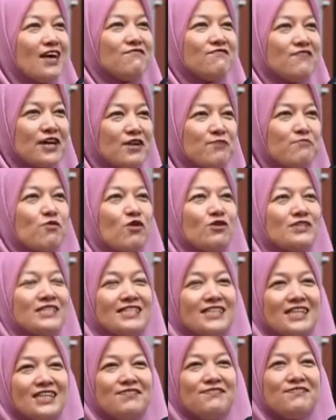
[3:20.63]
I'm very
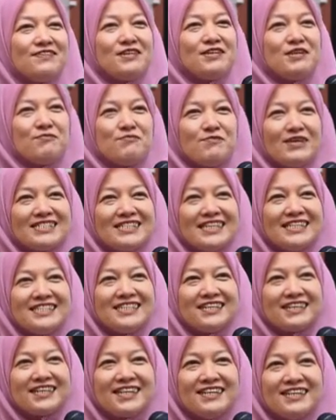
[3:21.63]
positive. Masih
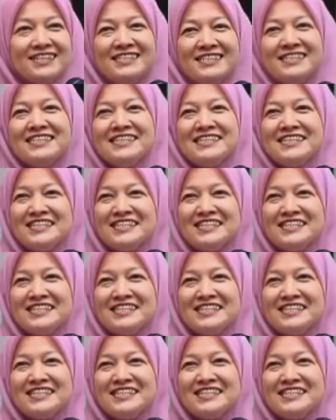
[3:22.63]
ceria.